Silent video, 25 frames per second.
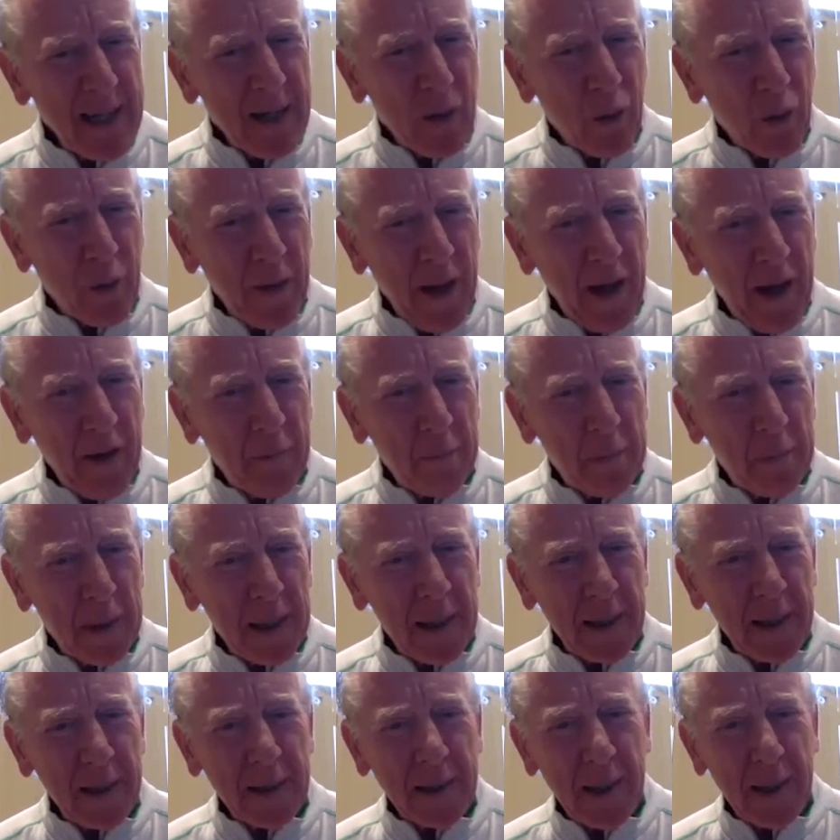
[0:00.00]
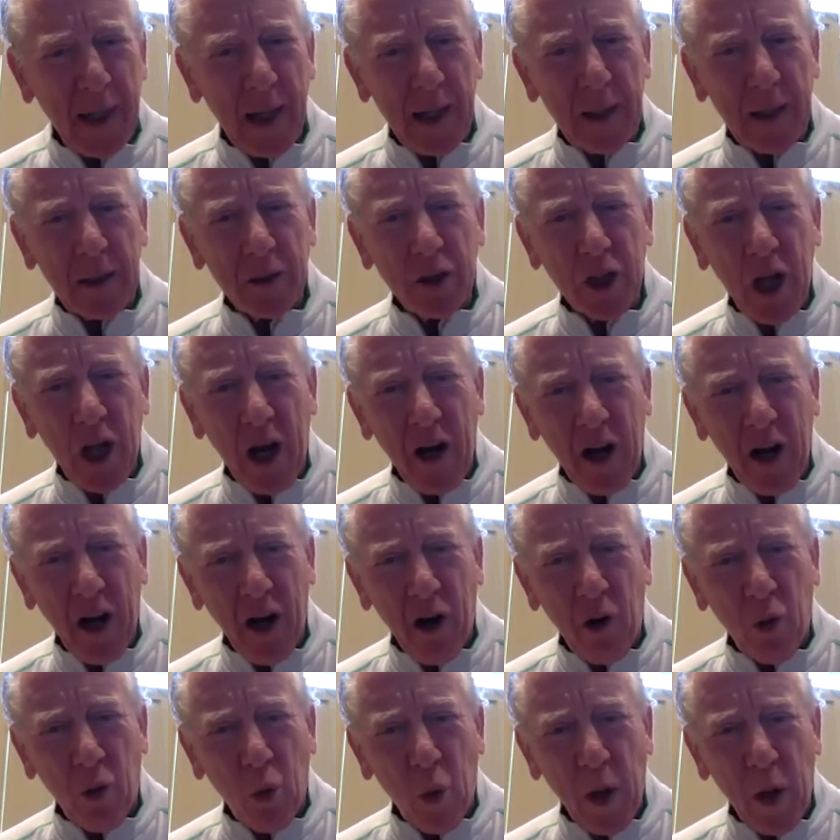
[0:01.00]
Would that have been John
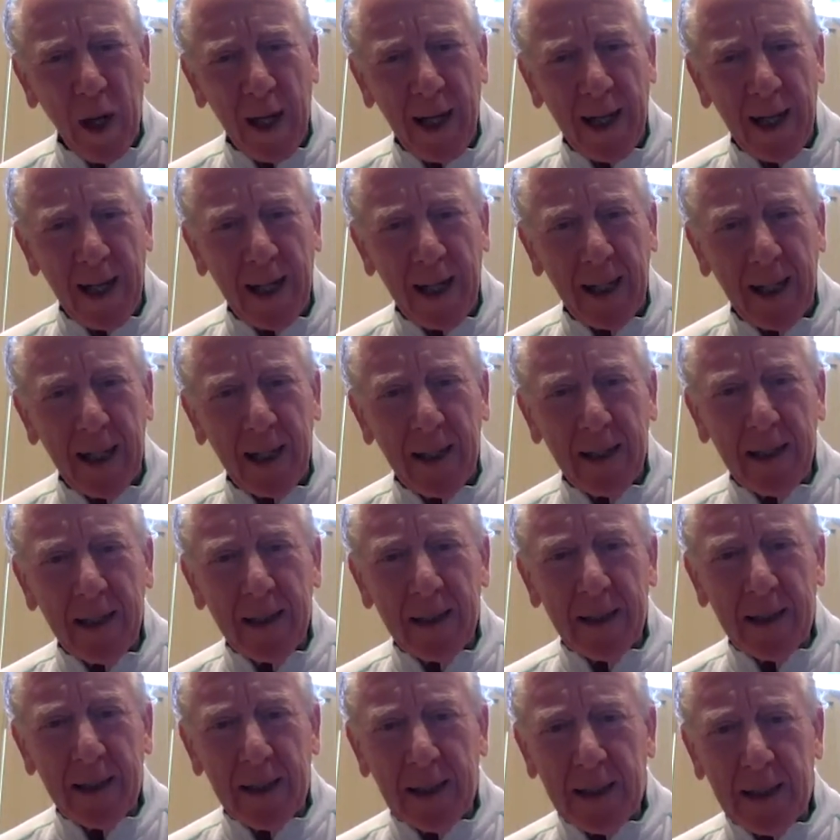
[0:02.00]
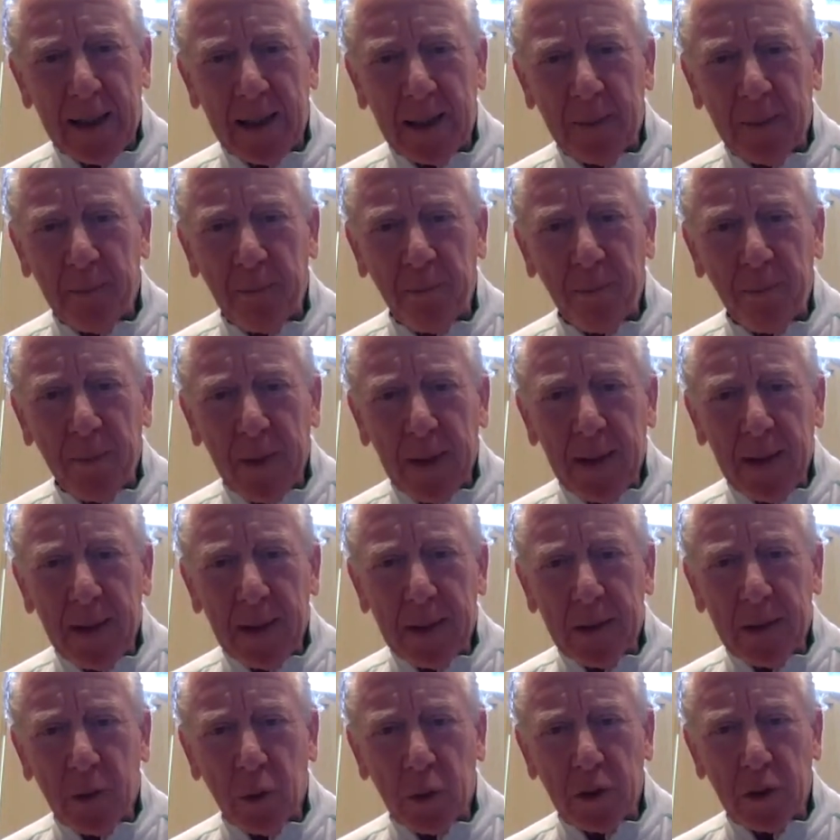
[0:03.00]
Elway? Of
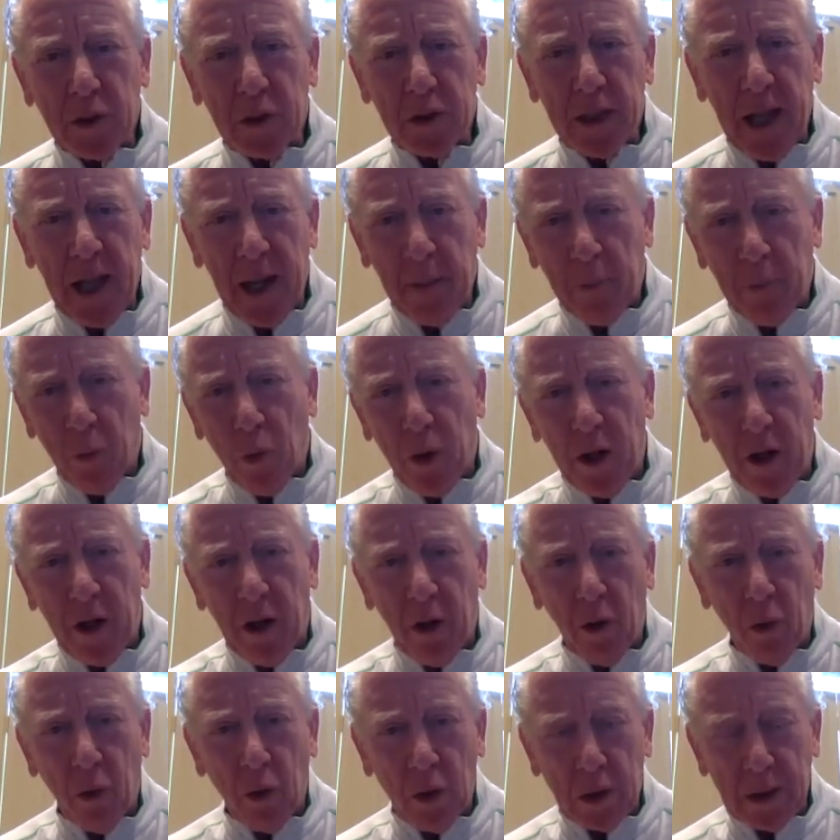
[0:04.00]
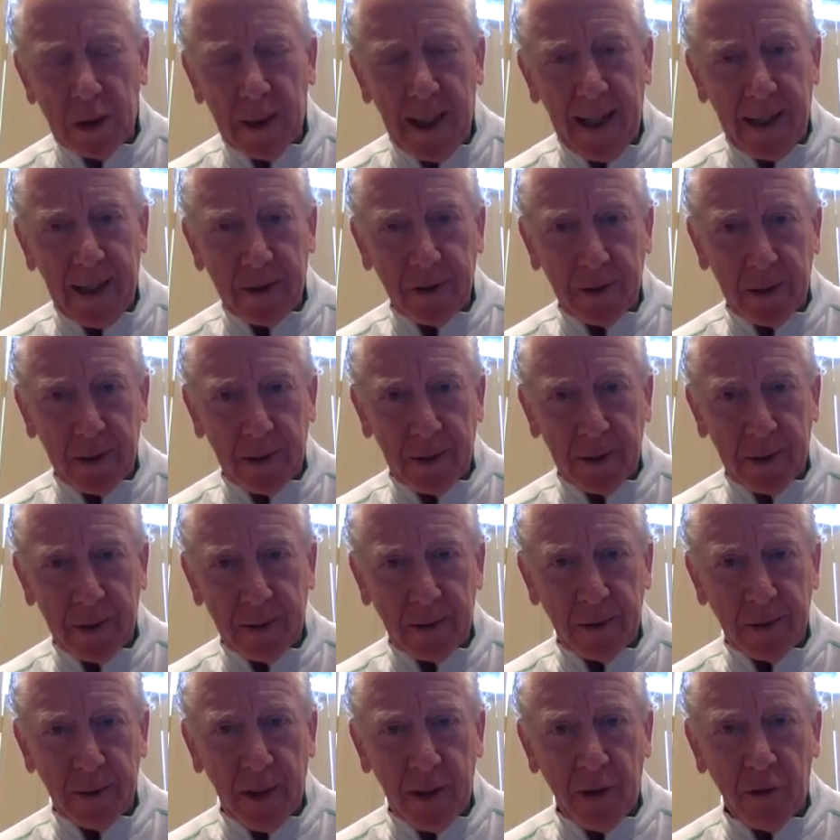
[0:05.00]
course, Dan Marino lasted
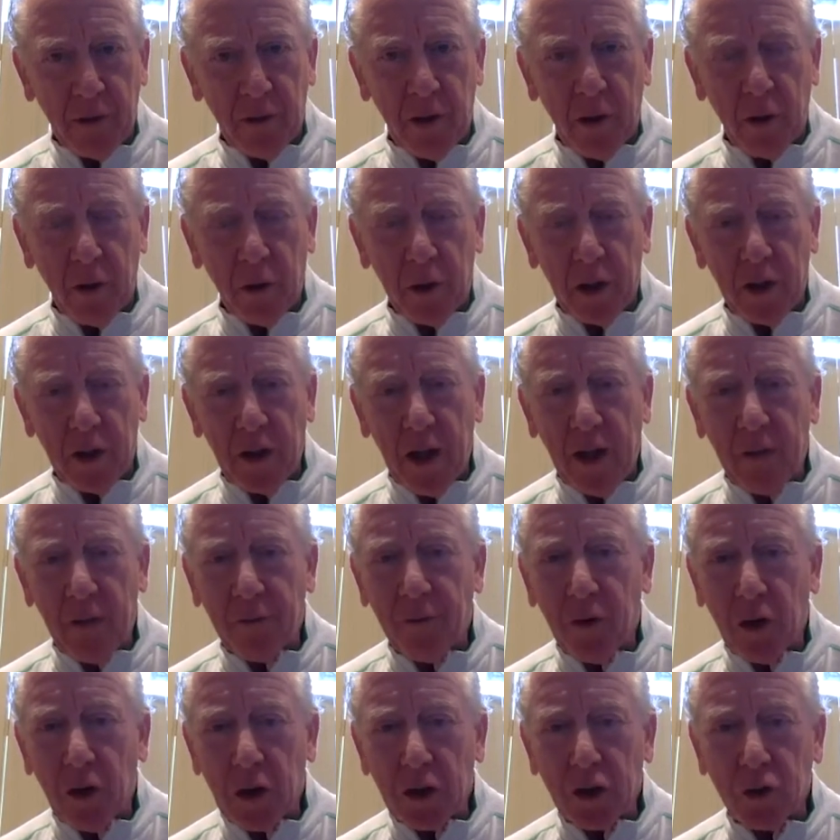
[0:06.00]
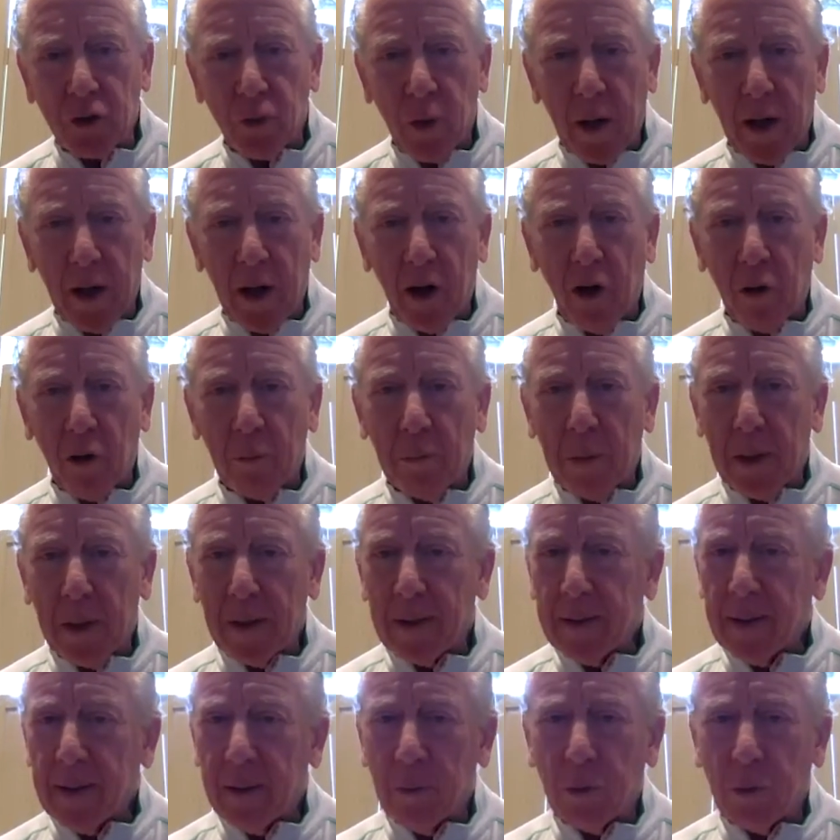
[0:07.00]
till later on in that first round, but
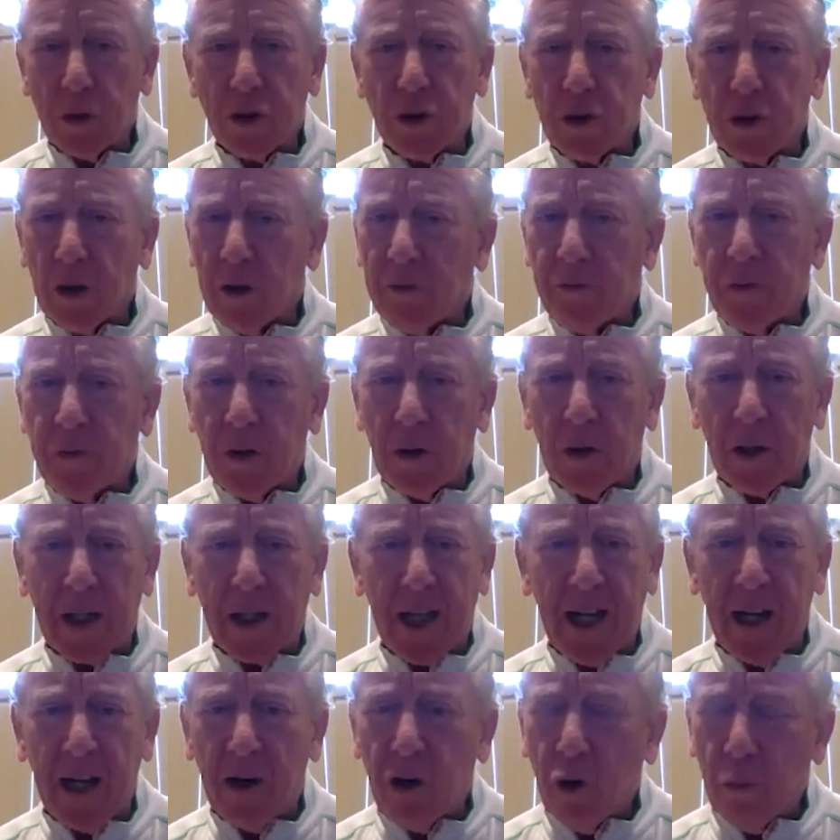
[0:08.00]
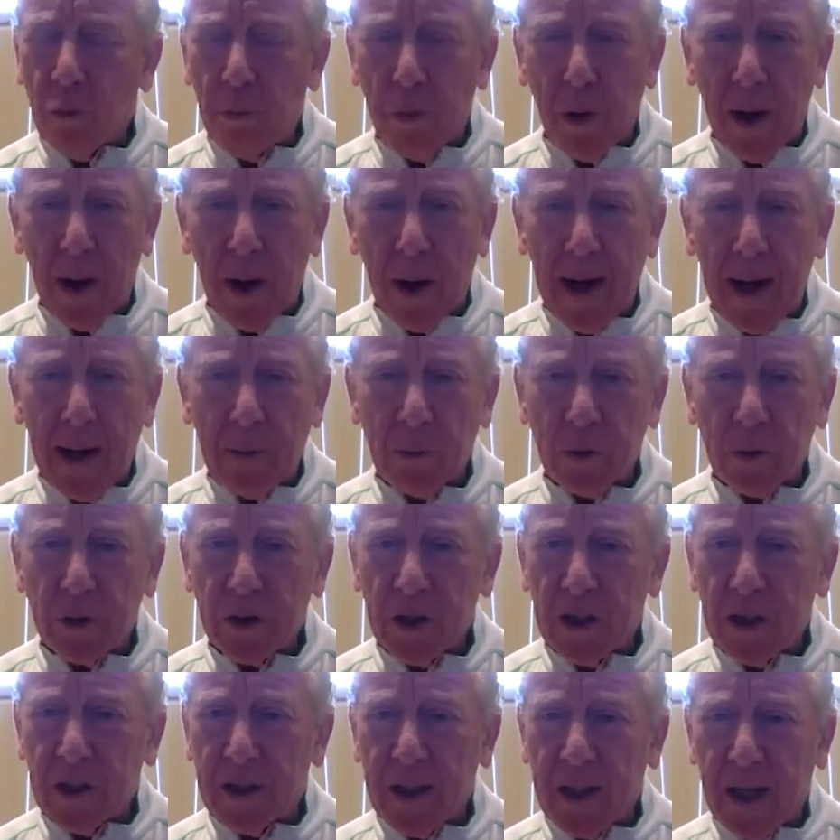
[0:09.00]
it was Ken O'Brien
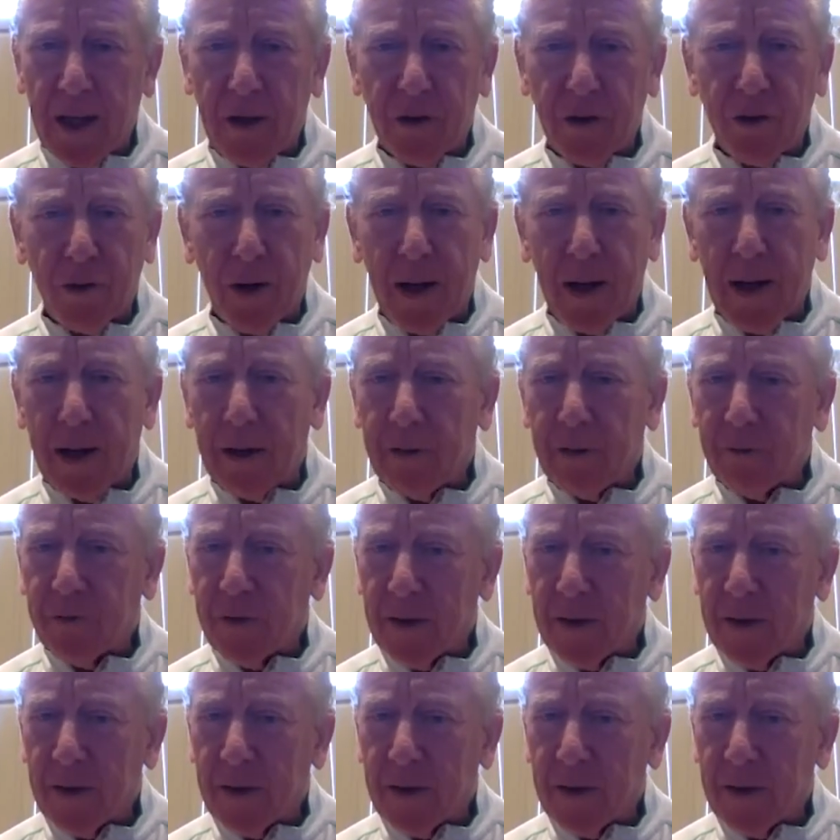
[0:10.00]
was in that draft.